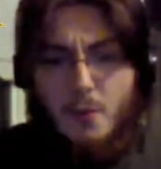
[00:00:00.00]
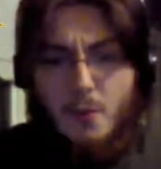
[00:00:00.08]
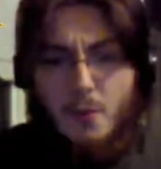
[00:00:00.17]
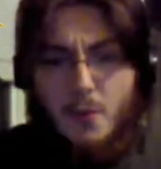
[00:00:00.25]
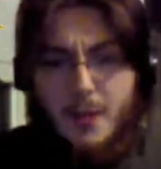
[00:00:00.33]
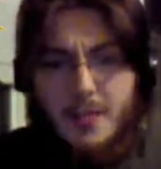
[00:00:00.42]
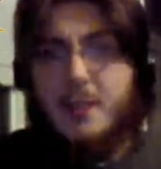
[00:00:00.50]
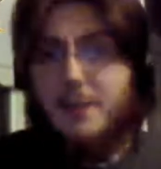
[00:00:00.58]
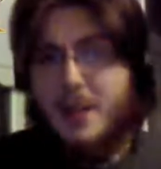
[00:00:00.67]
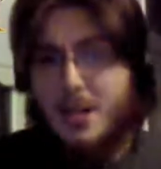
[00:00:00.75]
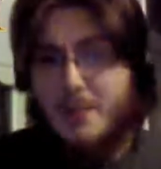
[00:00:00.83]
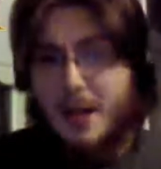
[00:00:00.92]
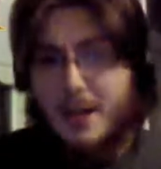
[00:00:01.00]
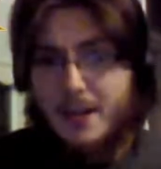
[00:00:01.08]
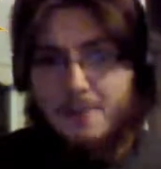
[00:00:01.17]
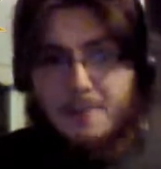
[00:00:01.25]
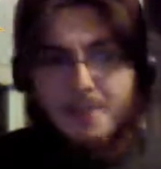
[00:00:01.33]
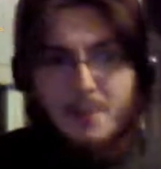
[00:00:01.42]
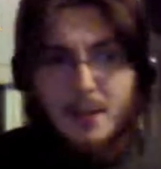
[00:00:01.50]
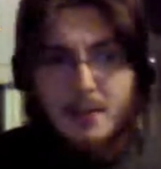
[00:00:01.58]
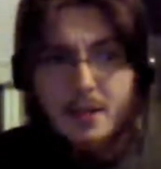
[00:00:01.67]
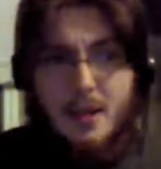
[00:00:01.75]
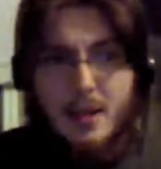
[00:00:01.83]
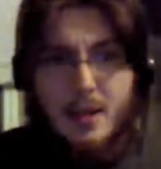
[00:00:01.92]
we did the flashback.
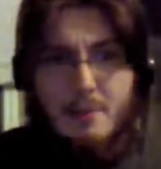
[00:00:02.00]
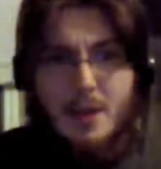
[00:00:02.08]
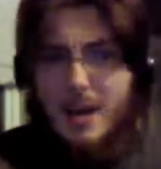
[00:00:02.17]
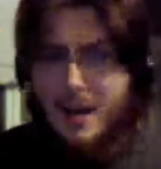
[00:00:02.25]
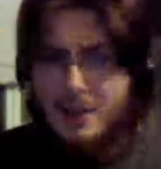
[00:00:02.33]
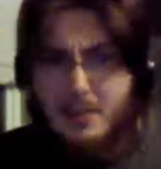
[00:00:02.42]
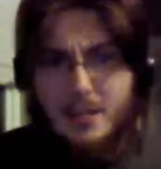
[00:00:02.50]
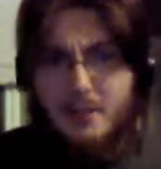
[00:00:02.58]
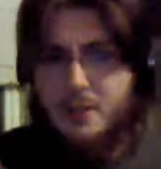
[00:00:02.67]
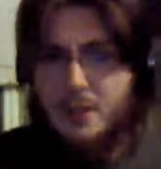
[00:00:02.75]
They met a house elf.